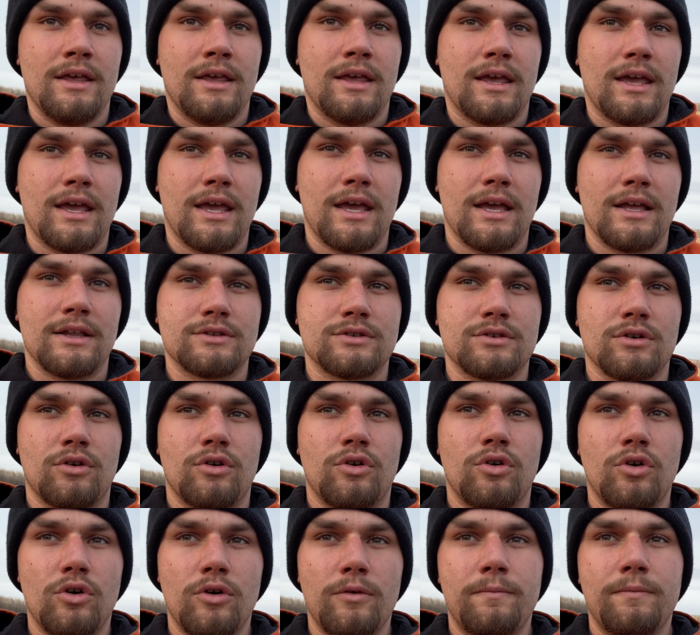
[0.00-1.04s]
And so
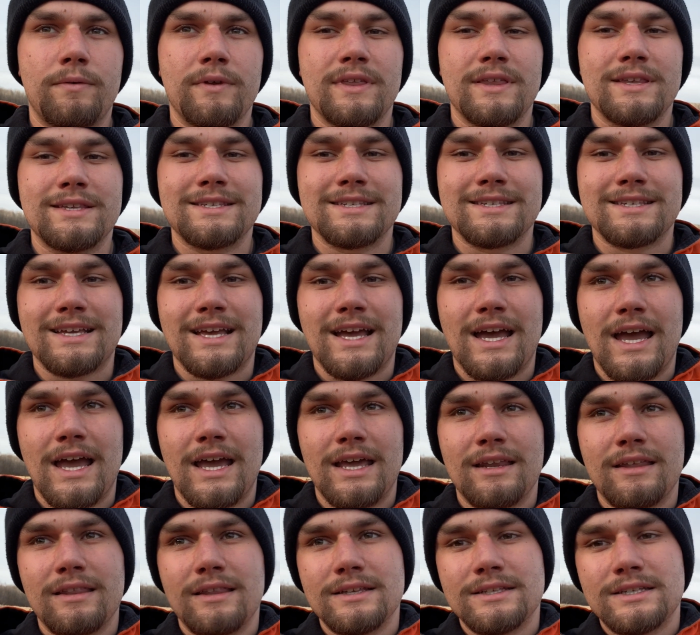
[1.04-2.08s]
hopefully this is
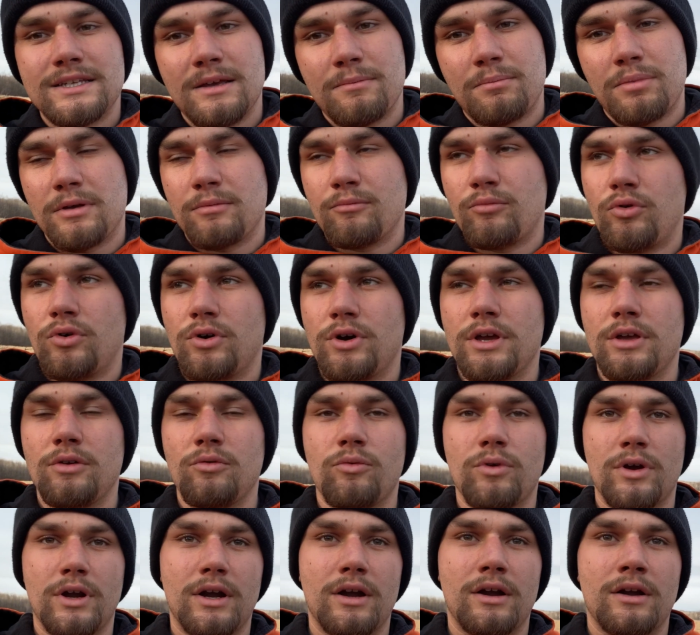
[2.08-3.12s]
kind of the tipping point
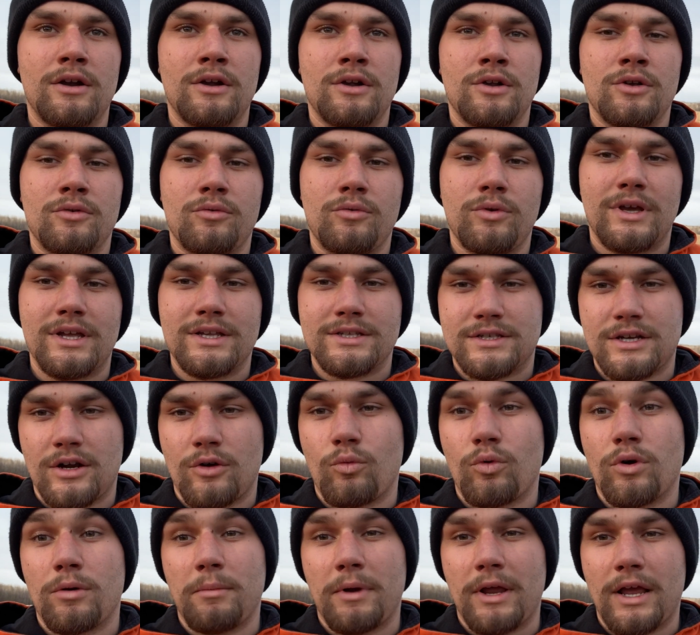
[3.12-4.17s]
where we can start
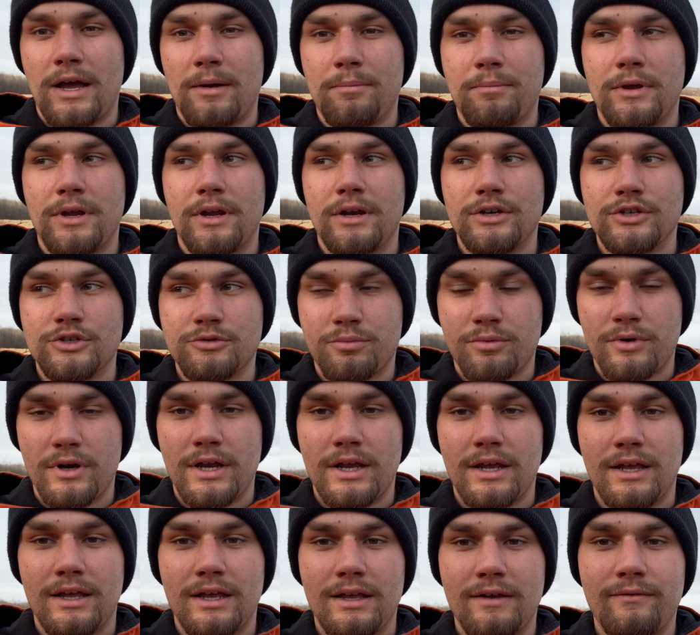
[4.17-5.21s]
warming up here and
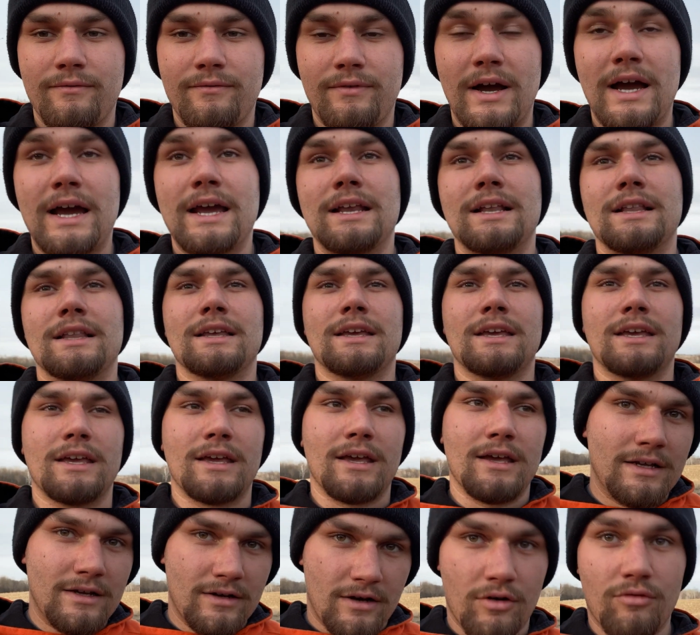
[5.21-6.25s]
spring finally
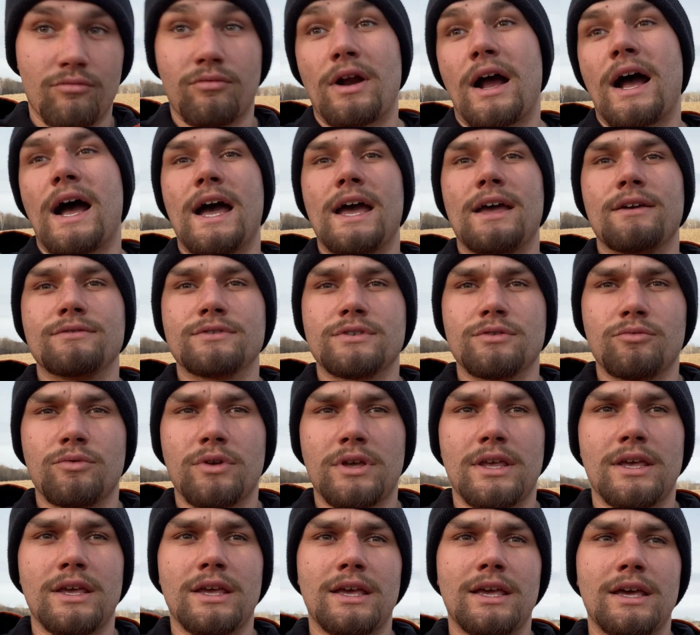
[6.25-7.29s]
arrives and we
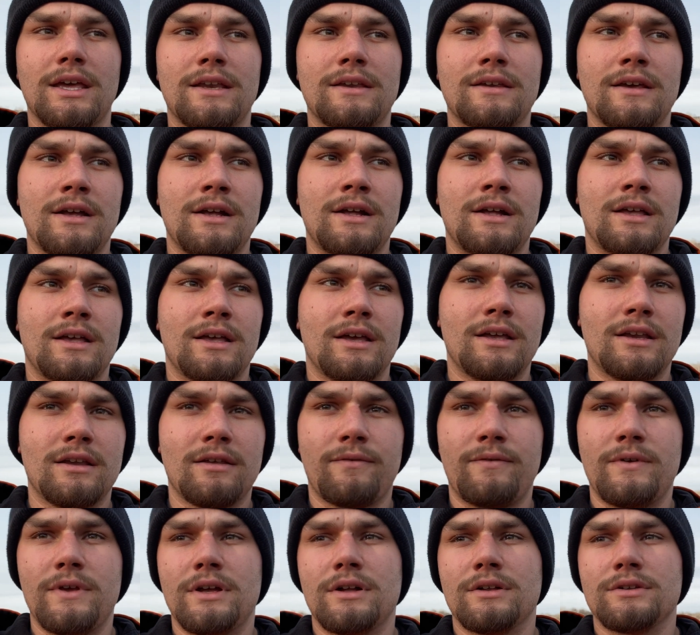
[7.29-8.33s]
can get into the
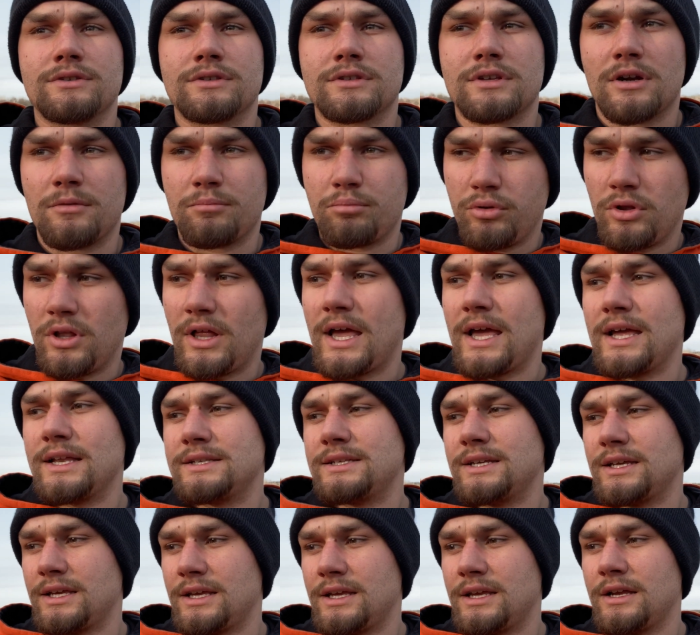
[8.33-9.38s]
field, start
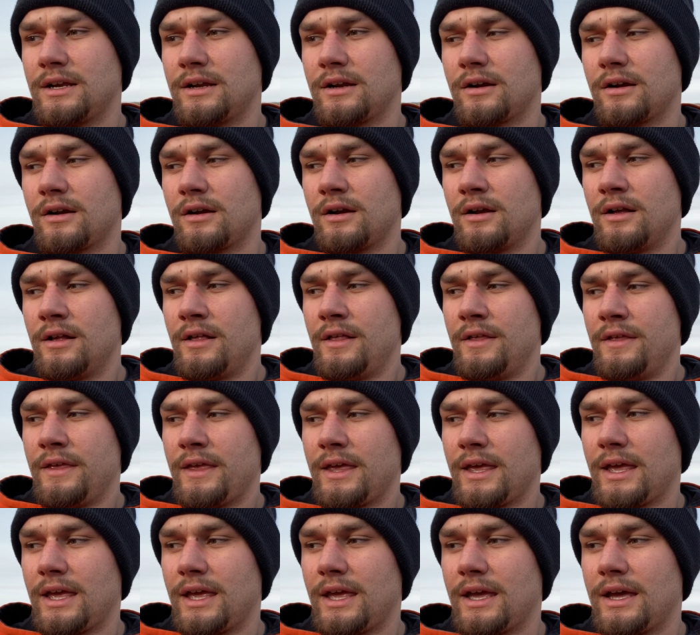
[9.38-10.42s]
planting here
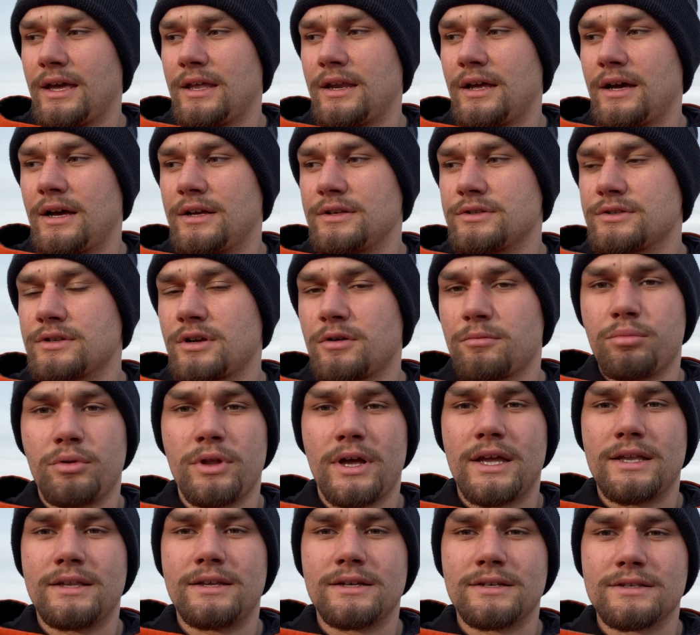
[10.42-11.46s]
and start
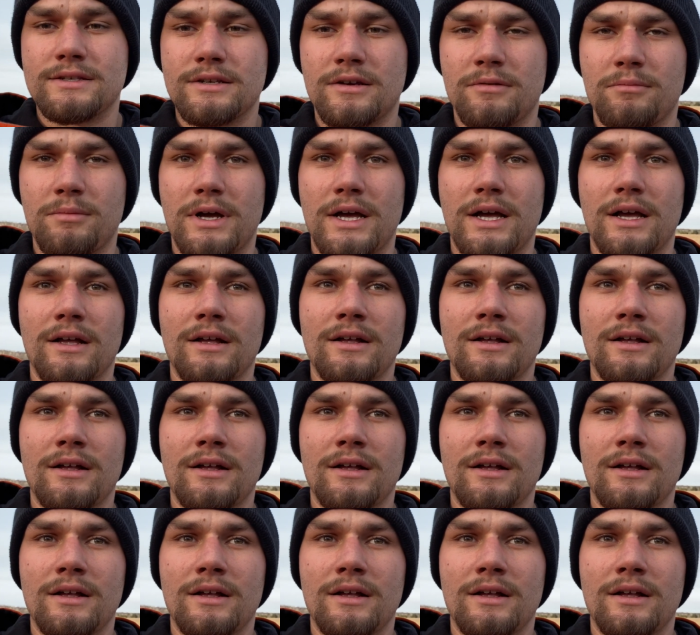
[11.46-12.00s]
planting some